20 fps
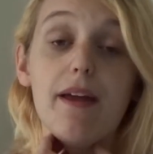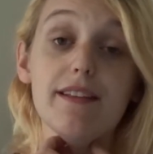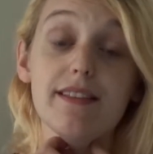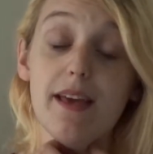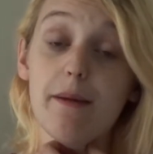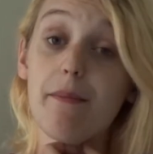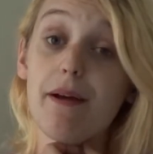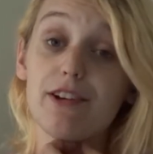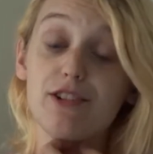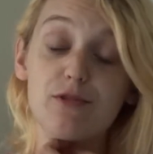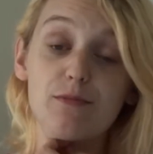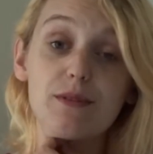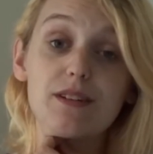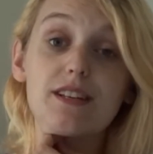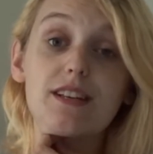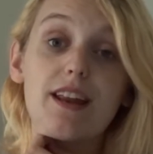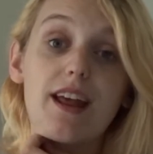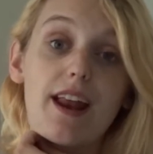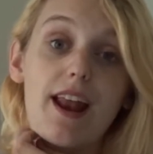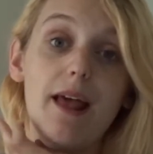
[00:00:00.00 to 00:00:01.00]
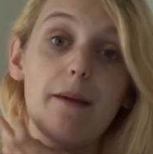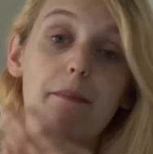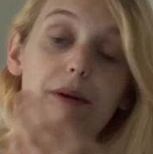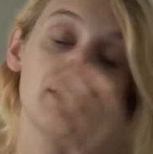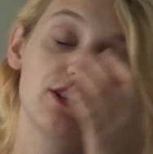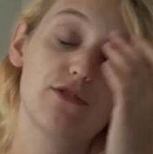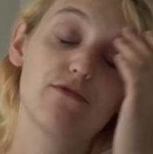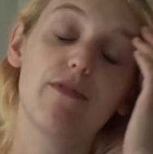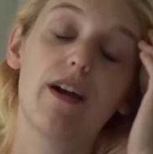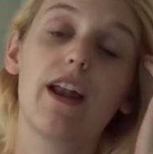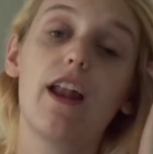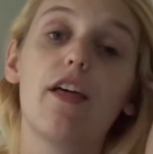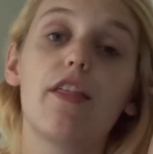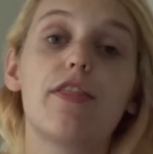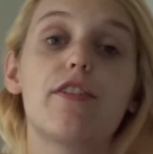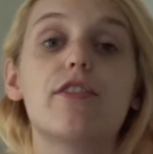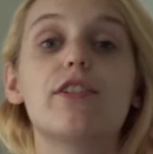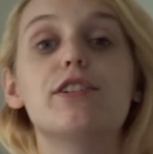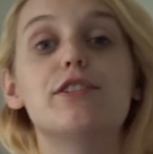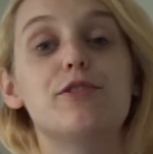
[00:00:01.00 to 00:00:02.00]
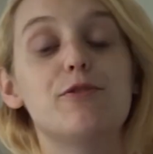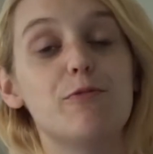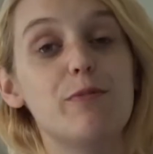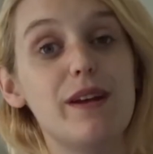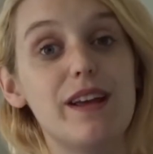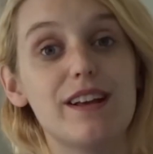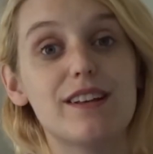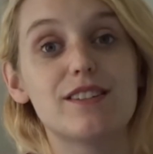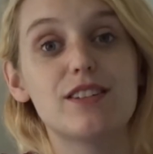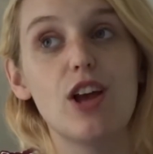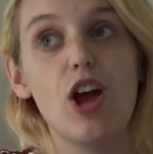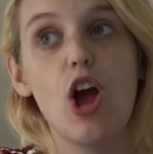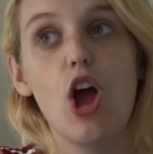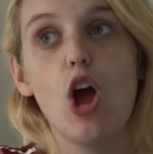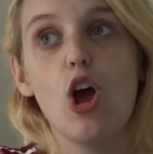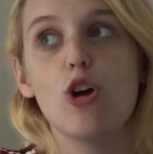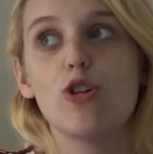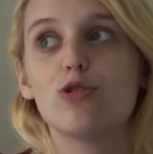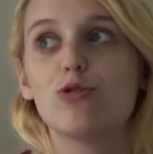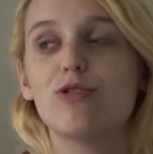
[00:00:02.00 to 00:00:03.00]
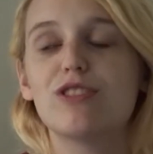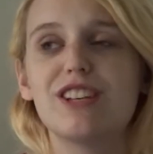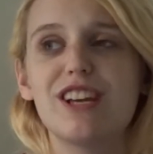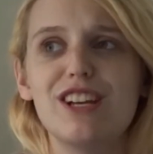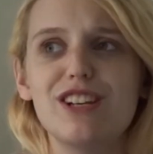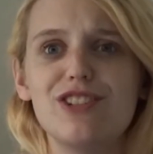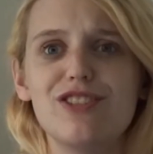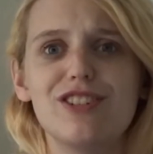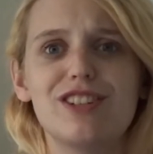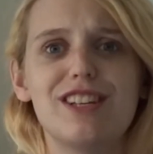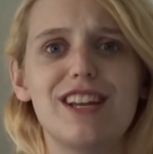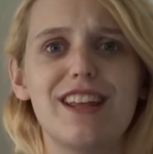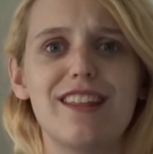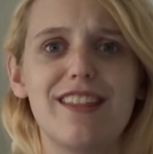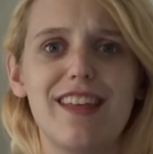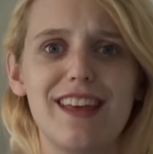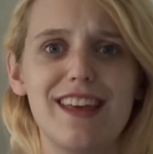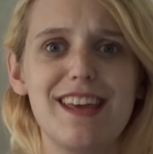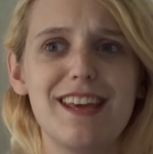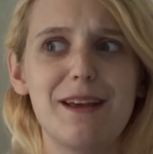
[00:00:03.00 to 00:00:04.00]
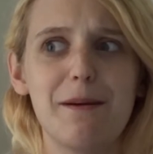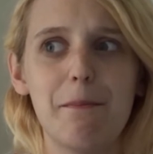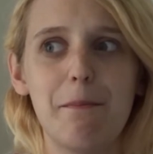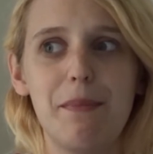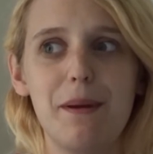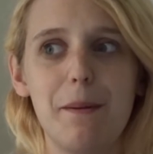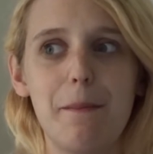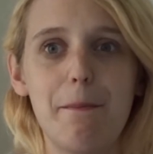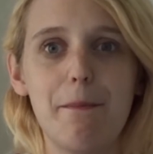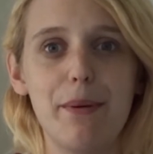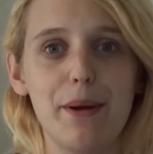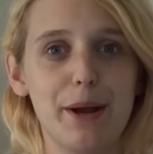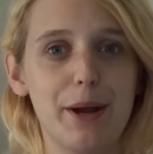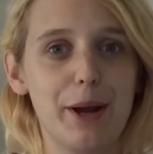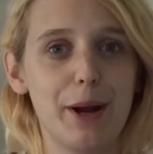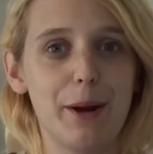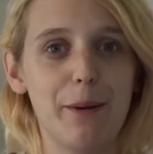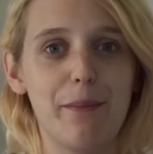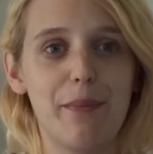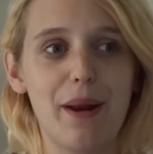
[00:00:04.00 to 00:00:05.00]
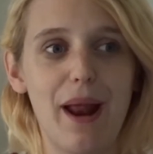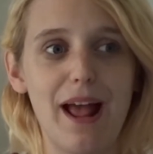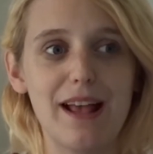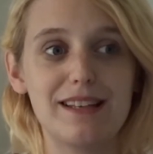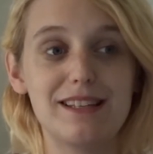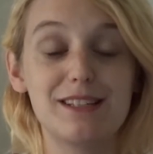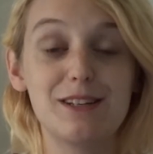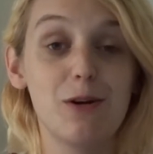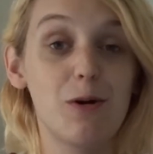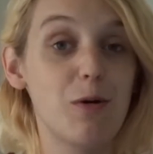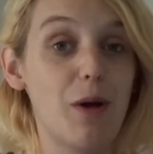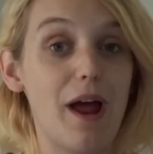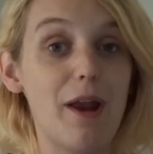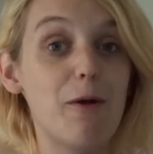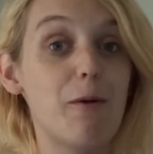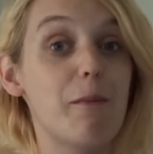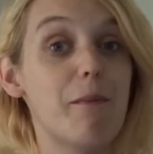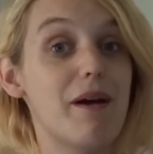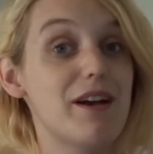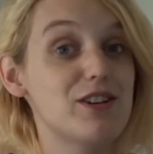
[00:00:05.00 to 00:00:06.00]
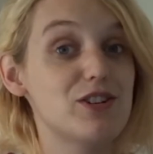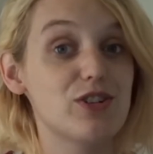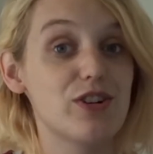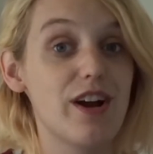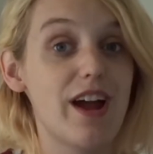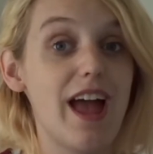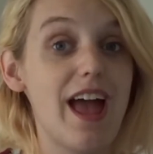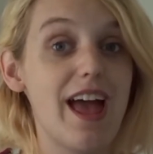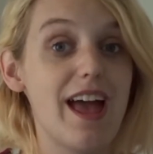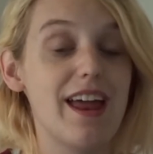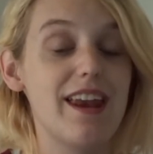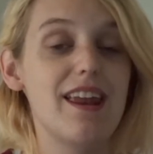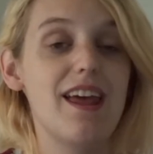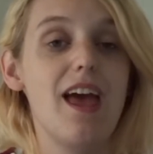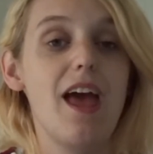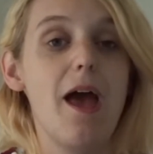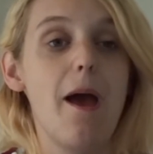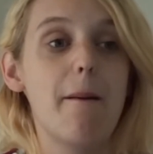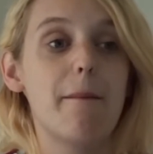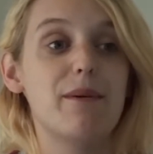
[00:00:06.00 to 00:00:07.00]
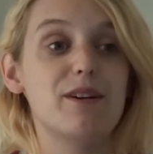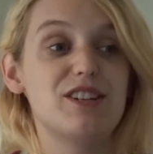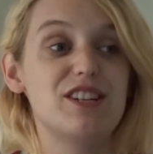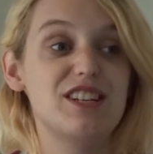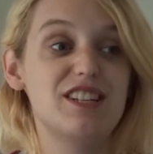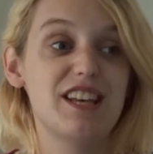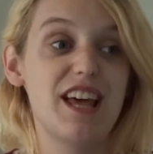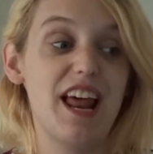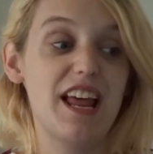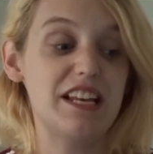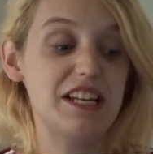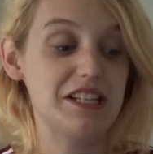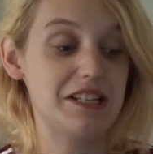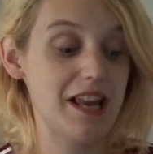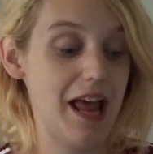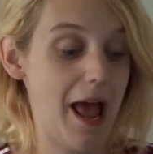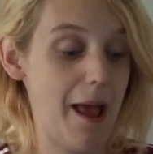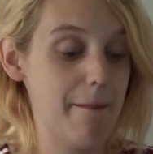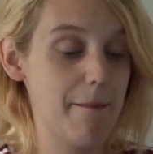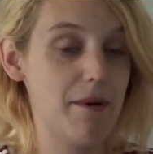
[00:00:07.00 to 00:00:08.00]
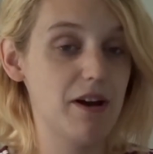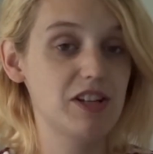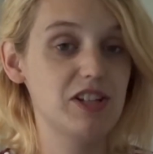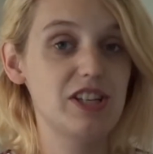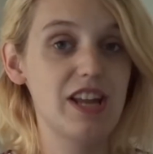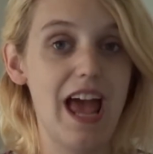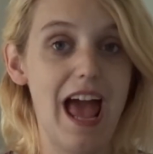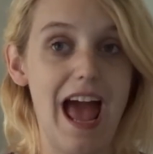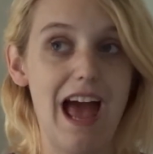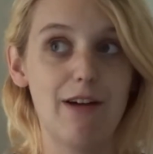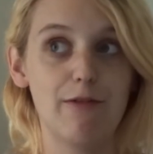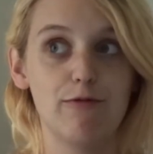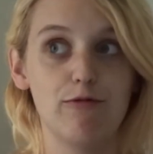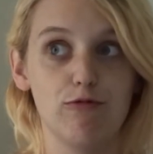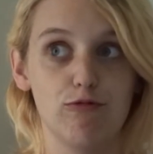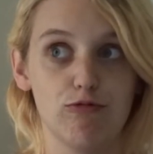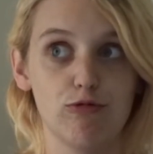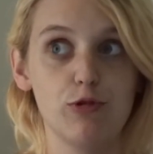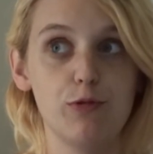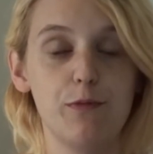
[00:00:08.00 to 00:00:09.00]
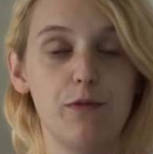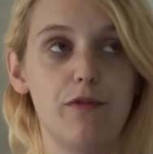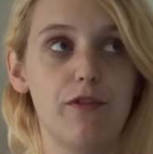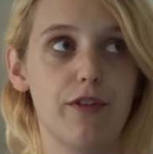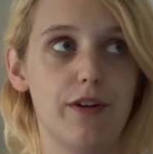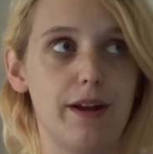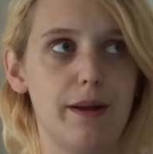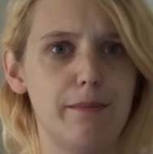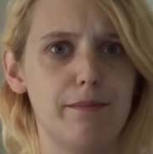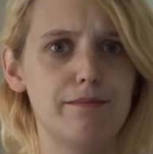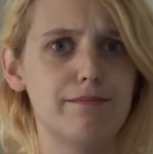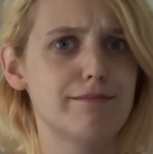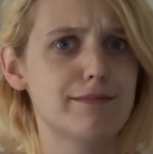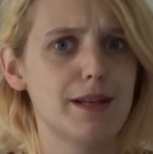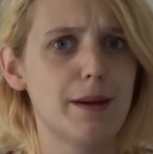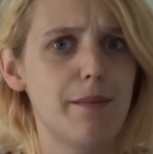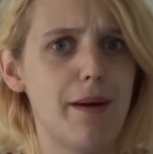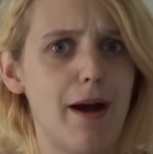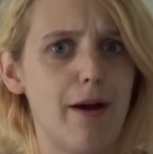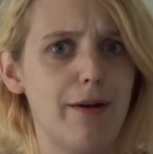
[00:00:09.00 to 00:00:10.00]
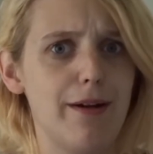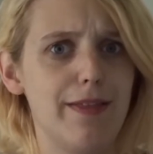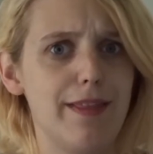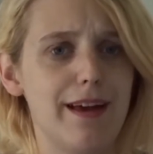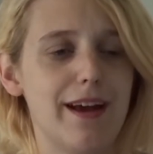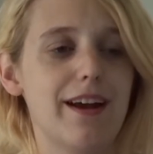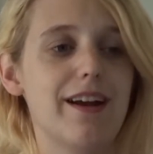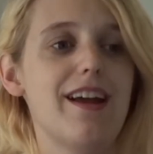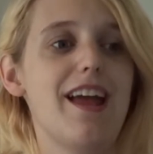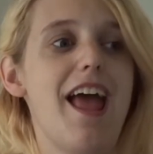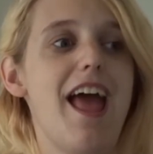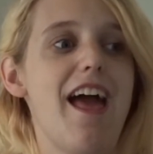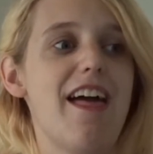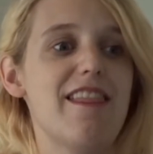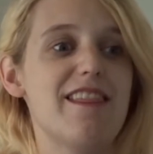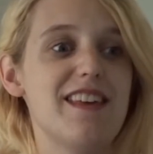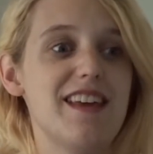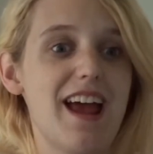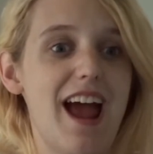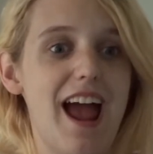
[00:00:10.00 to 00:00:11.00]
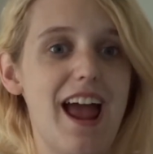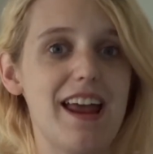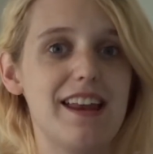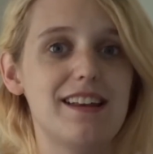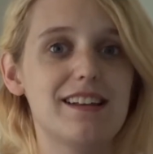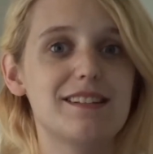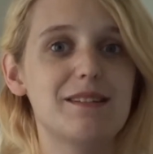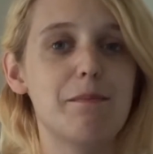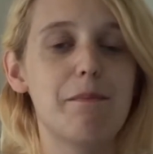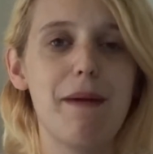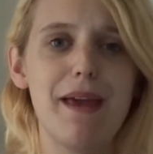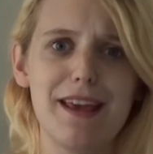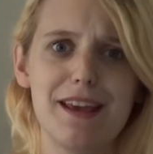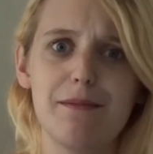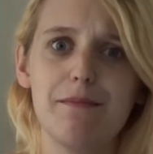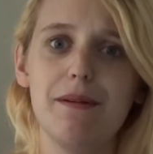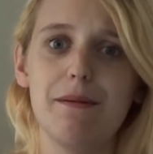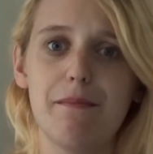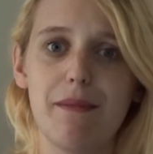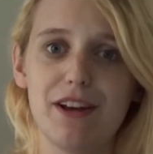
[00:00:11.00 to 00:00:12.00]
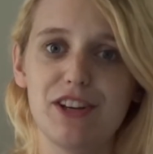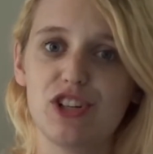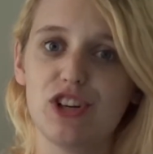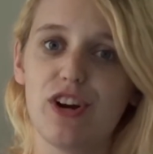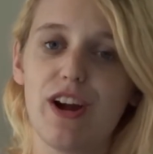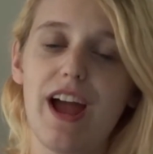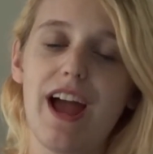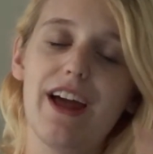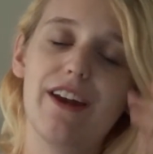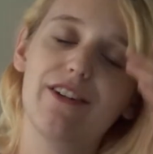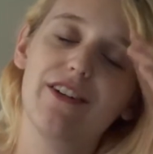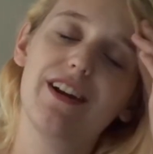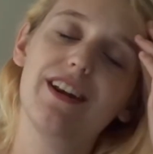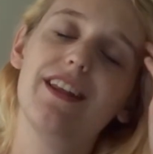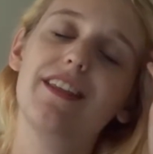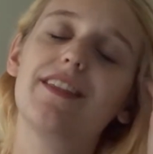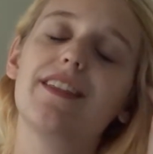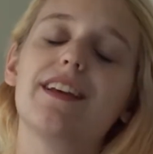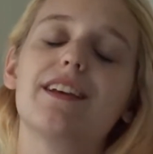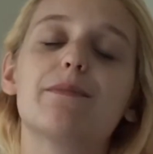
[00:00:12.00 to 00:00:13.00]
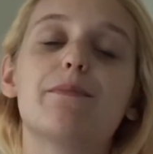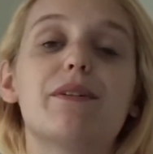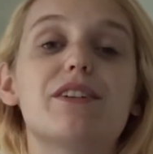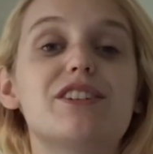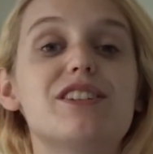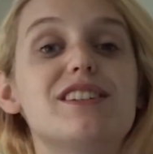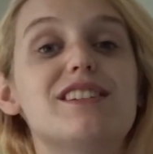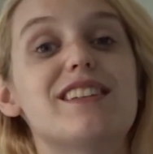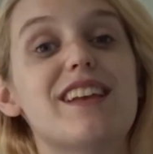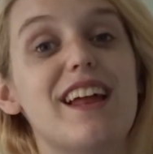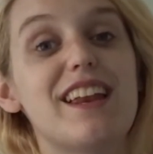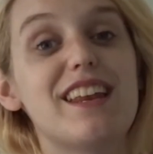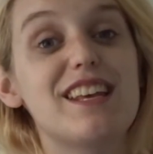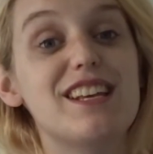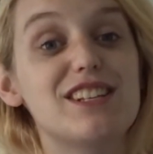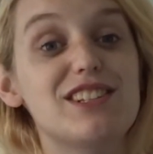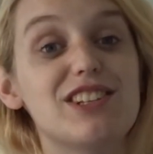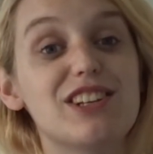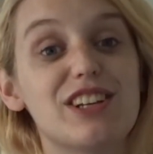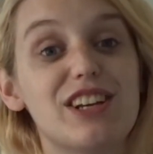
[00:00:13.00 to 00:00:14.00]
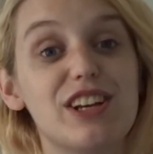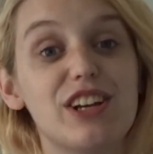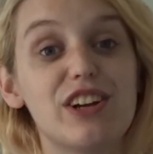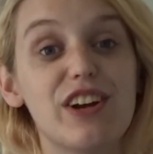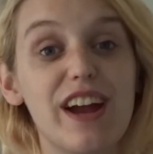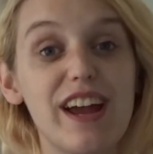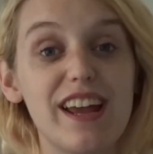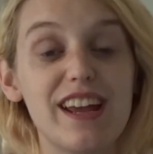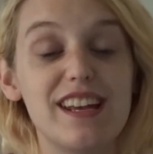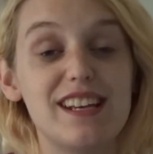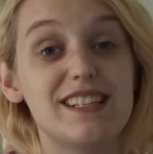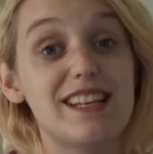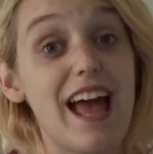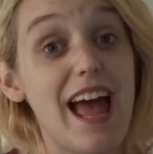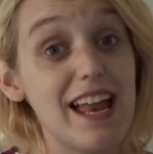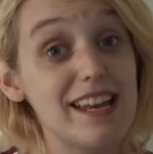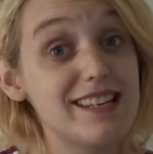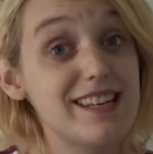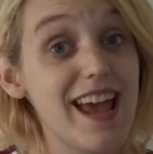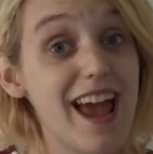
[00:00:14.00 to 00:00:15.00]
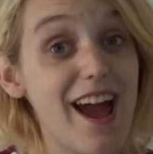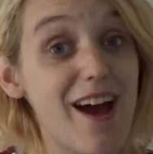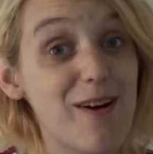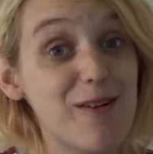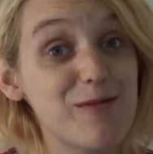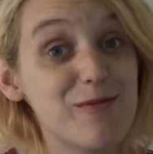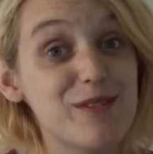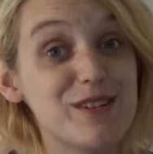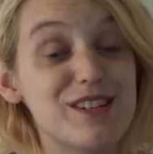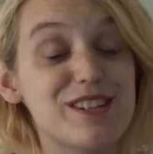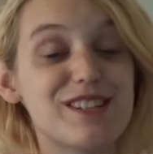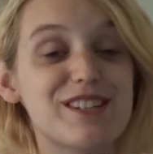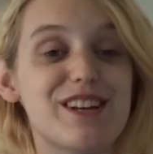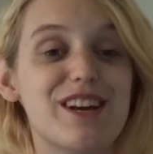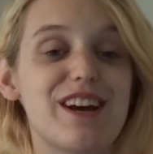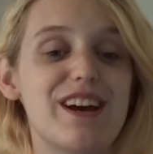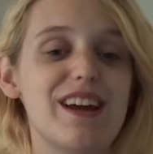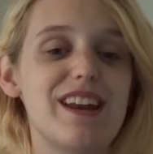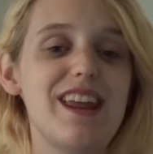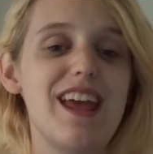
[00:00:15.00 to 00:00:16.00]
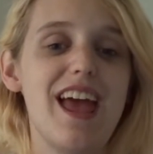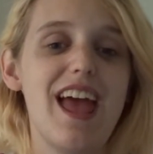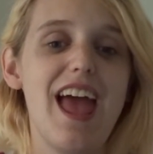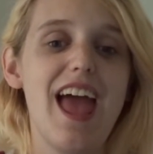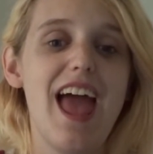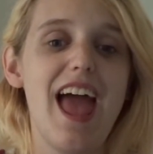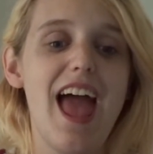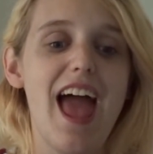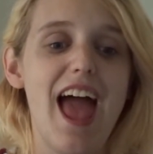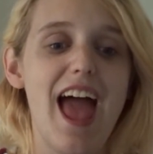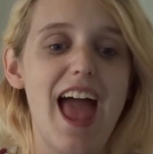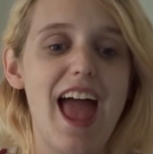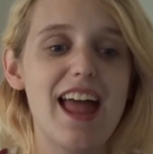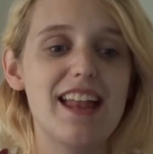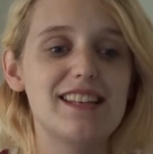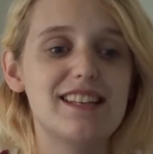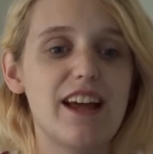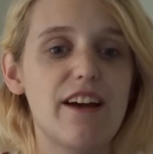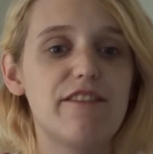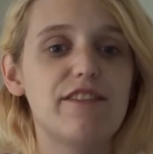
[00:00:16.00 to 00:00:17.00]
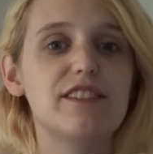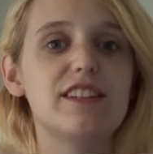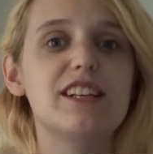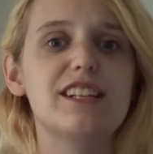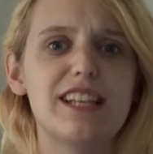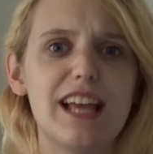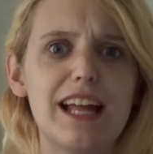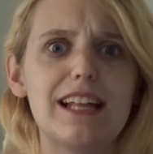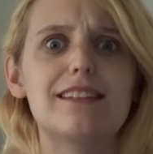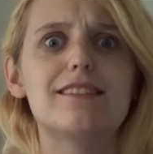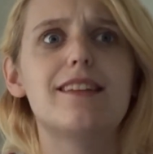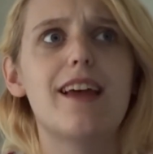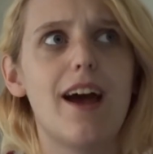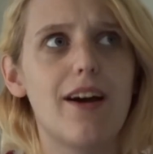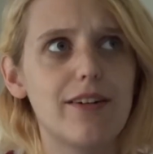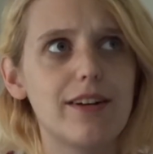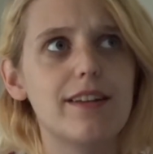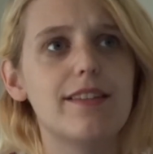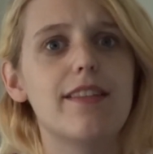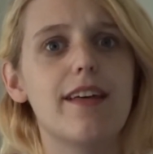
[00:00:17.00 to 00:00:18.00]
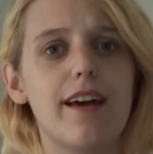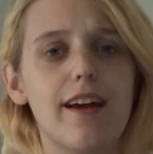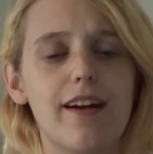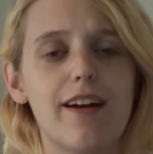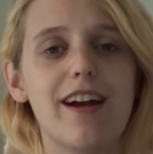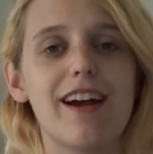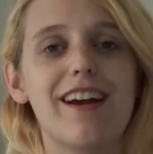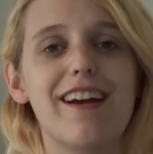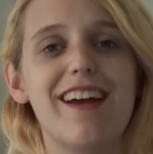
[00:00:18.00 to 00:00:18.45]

And they measured me today, and I measured right at 32 weeks. So it's interesting that he can be bigger, but I don't measure ahead. But she said I must have room for him somehow in there, that it doesn't make me measure ahead or anything. But she said he's looking great, he's head down, which is good, and definitely his head's down in there.